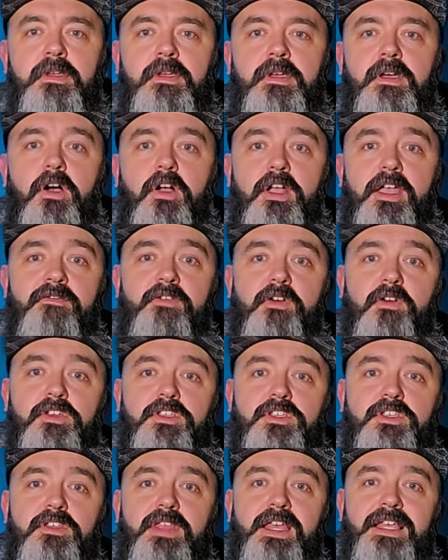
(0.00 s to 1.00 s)
Okay folks,
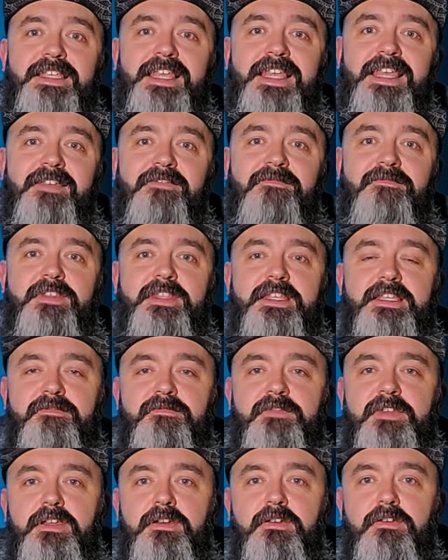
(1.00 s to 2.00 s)
so that's it for this
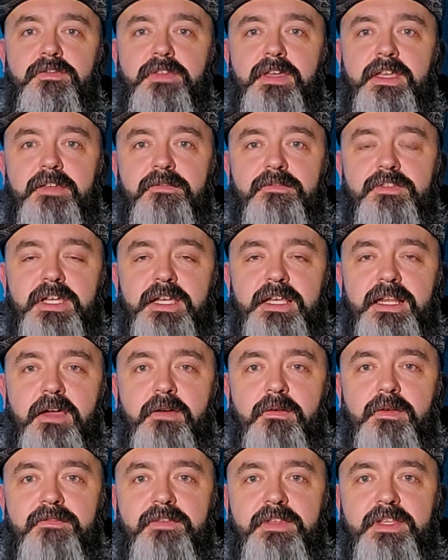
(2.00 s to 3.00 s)
video. Thank you for checking it out
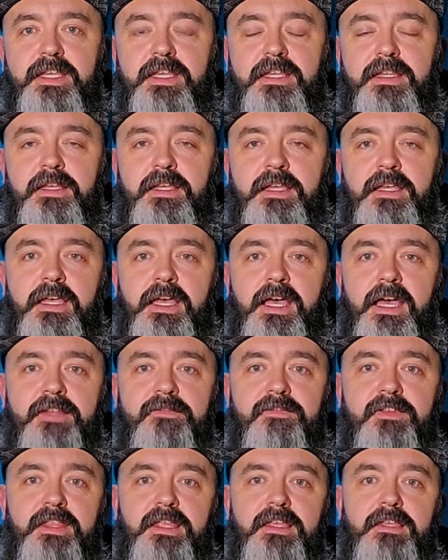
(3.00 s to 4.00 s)
if you did, and if
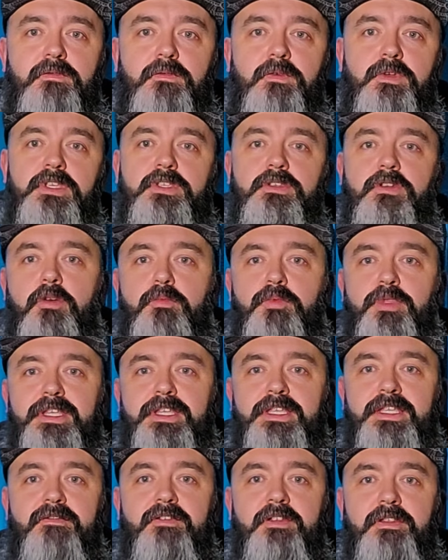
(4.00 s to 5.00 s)
you liked what you saw, please
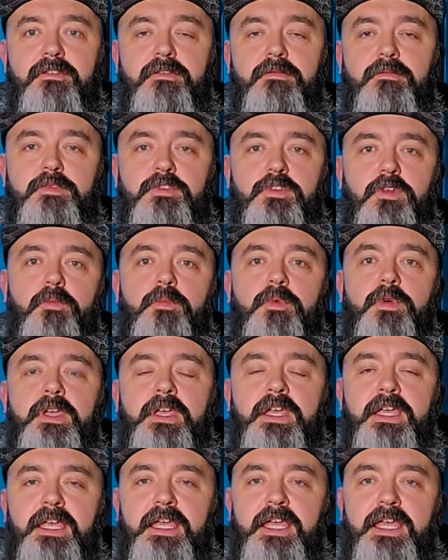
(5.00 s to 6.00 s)
give it a thumbs up.
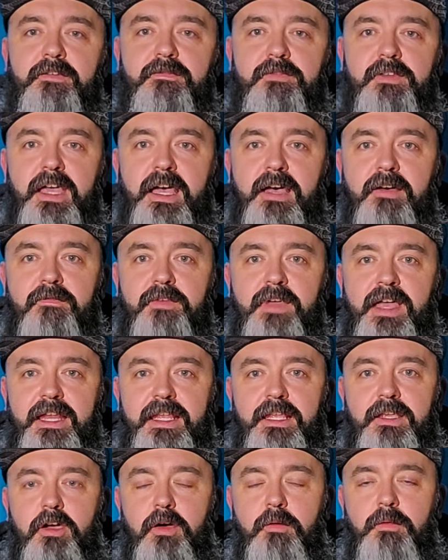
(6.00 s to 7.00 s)
If you have any
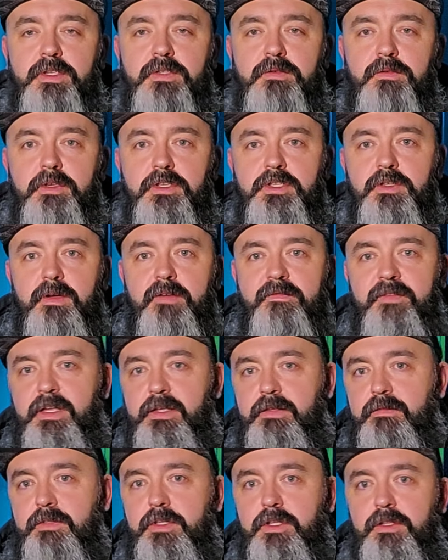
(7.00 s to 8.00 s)
comments whatsoever,
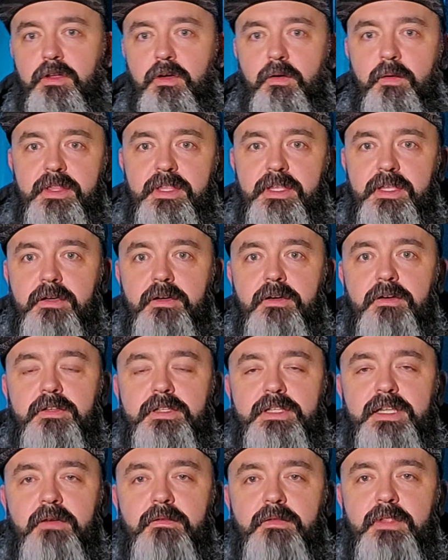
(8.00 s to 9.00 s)
you know where they go,
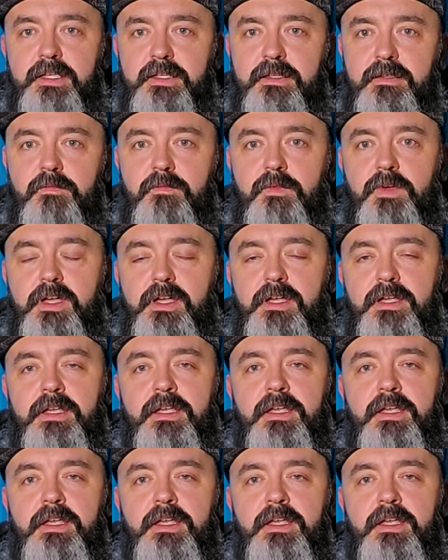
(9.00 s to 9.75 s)
down there somewhere.